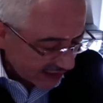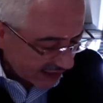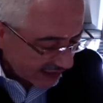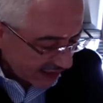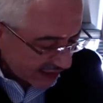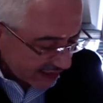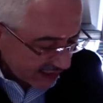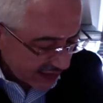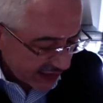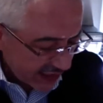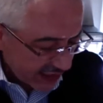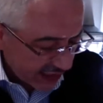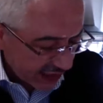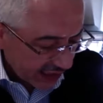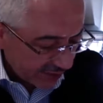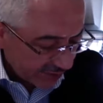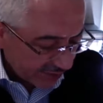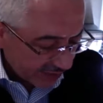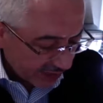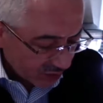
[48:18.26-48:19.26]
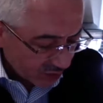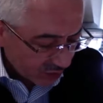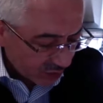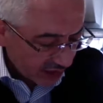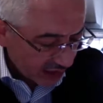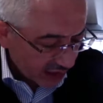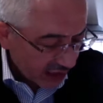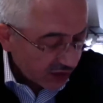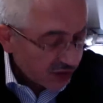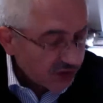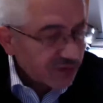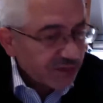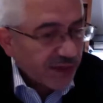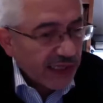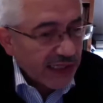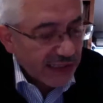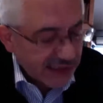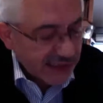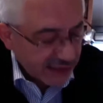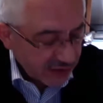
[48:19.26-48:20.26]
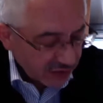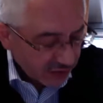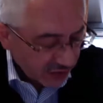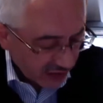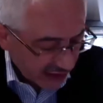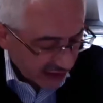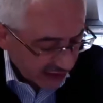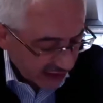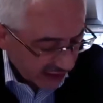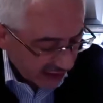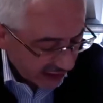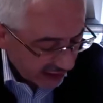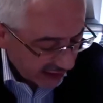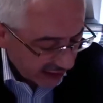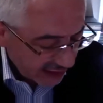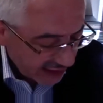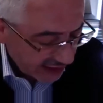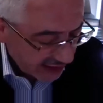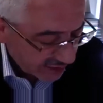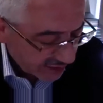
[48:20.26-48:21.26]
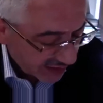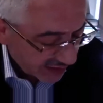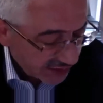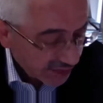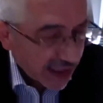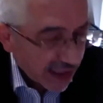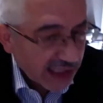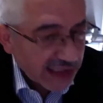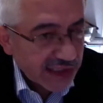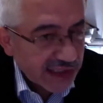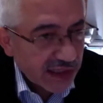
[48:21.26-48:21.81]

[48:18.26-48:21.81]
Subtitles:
of the vaccines with a tendency that replicates